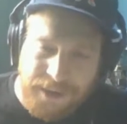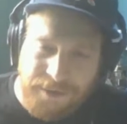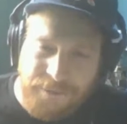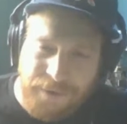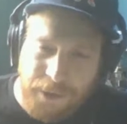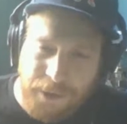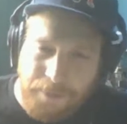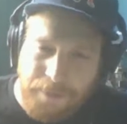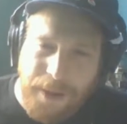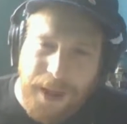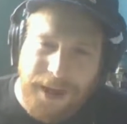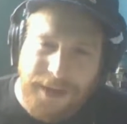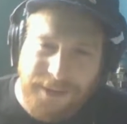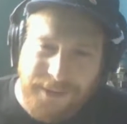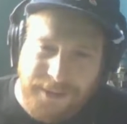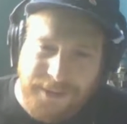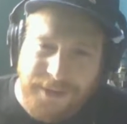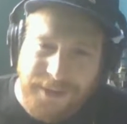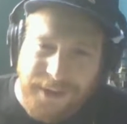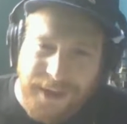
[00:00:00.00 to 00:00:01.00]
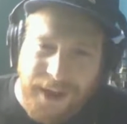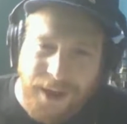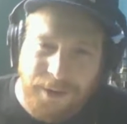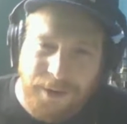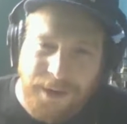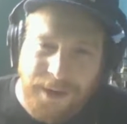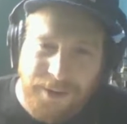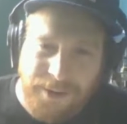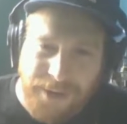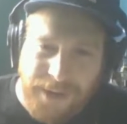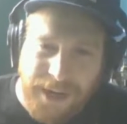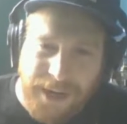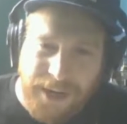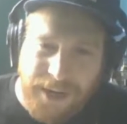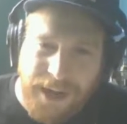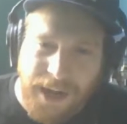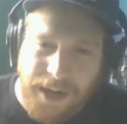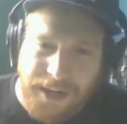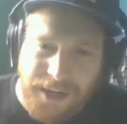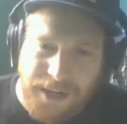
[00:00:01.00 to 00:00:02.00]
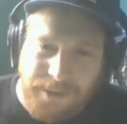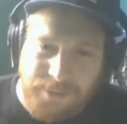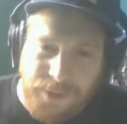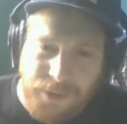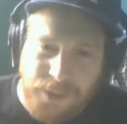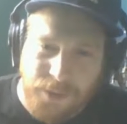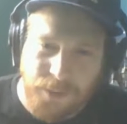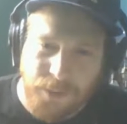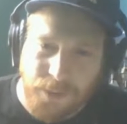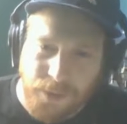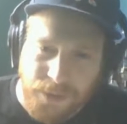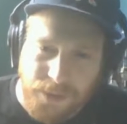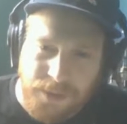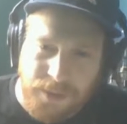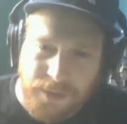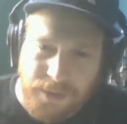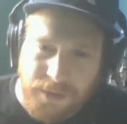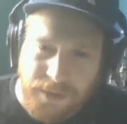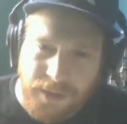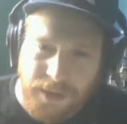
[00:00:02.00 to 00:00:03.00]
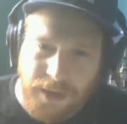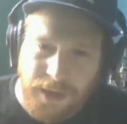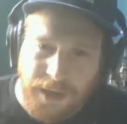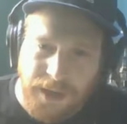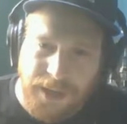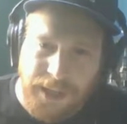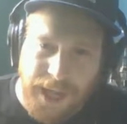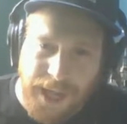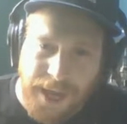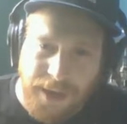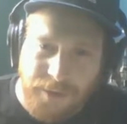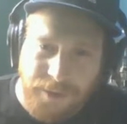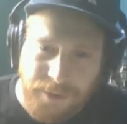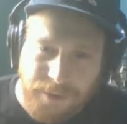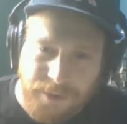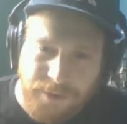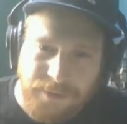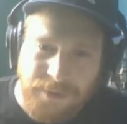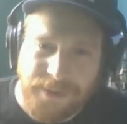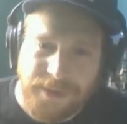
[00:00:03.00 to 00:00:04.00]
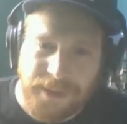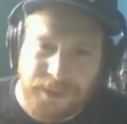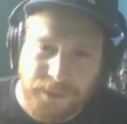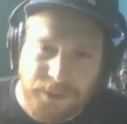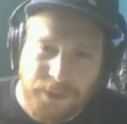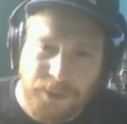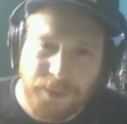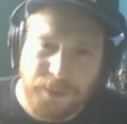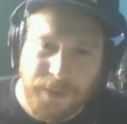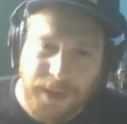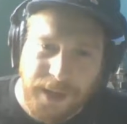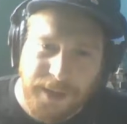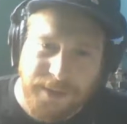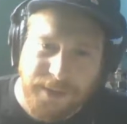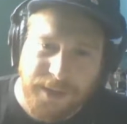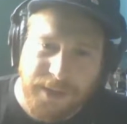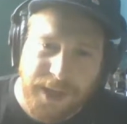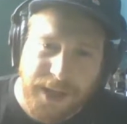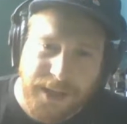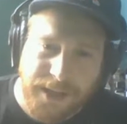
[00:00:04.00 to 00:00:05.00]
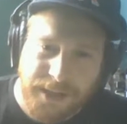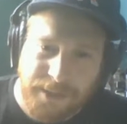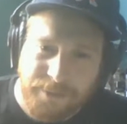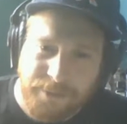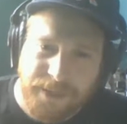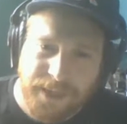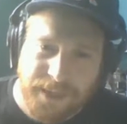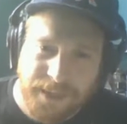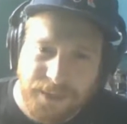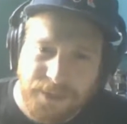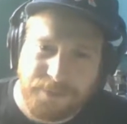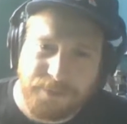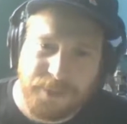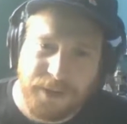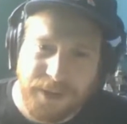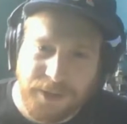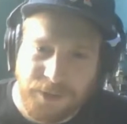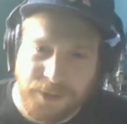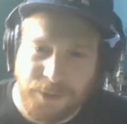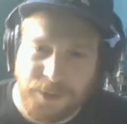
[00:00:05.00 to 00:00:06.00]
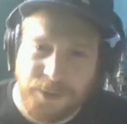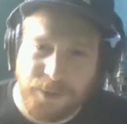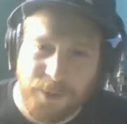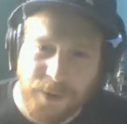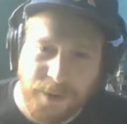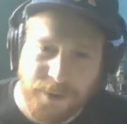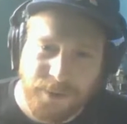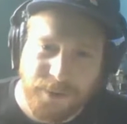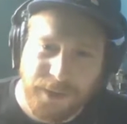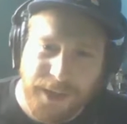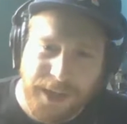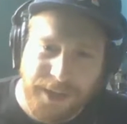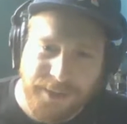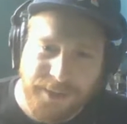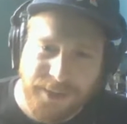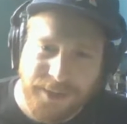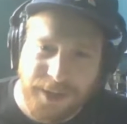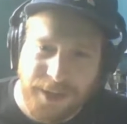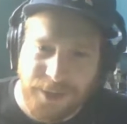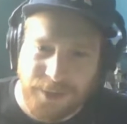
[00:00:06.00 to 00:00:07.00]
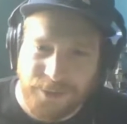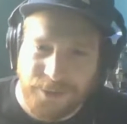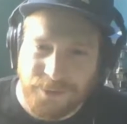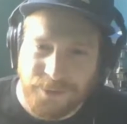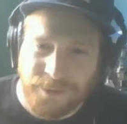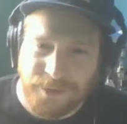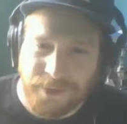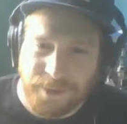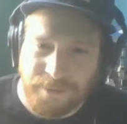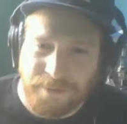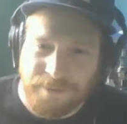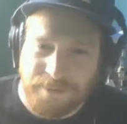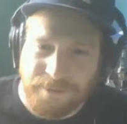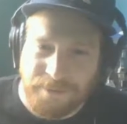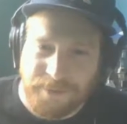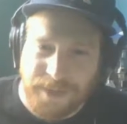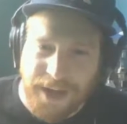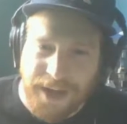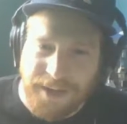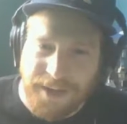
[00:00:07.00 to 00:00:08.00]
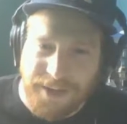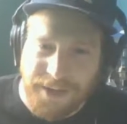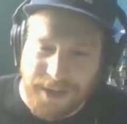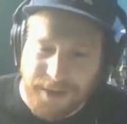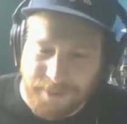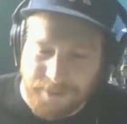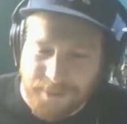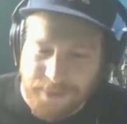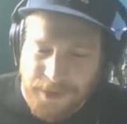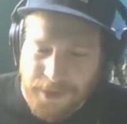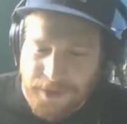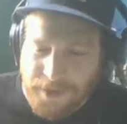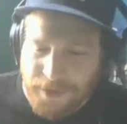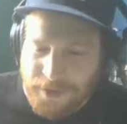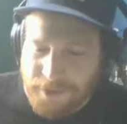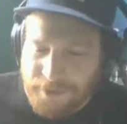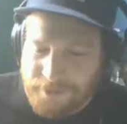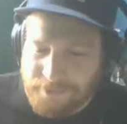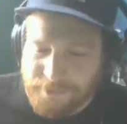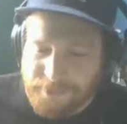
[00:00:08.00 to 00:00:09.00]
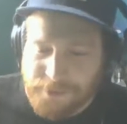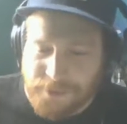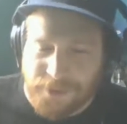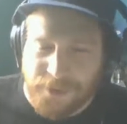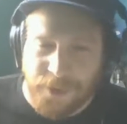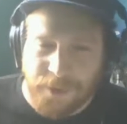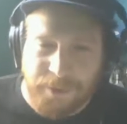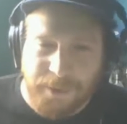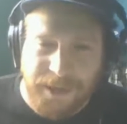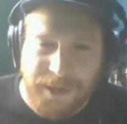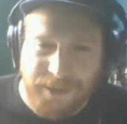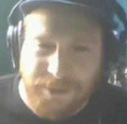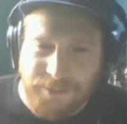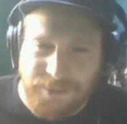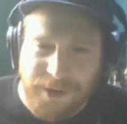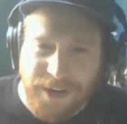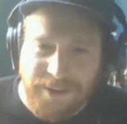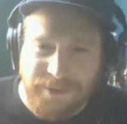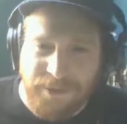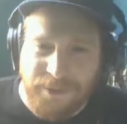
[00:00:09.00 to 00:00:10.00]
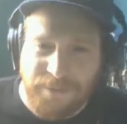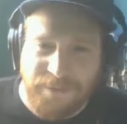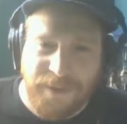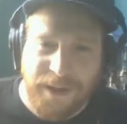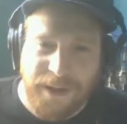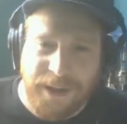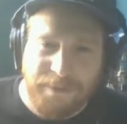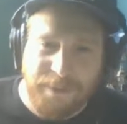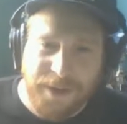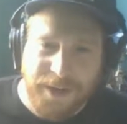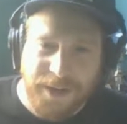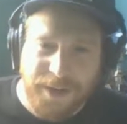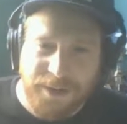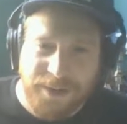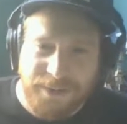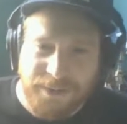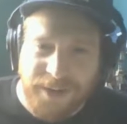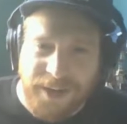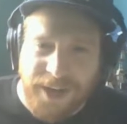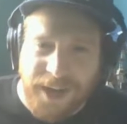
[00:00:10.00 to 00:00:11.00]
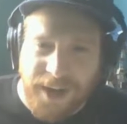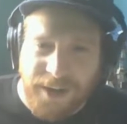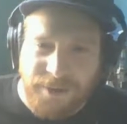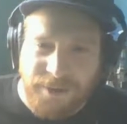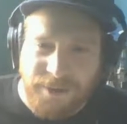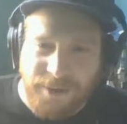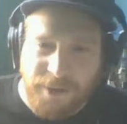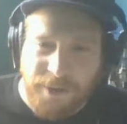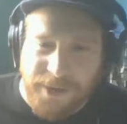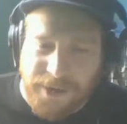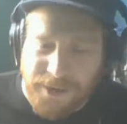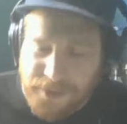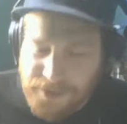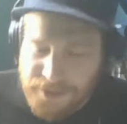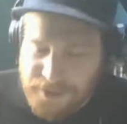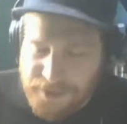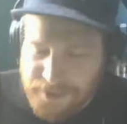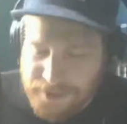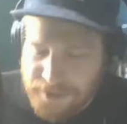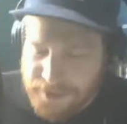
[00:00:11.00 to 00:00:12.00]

Philip Pecht out here to get goddamn schooled like a clown, selling 2,000 goddamn tickets, bringing you $200,000 worth of goddamn Serbian whatever fake money they got in Croatia.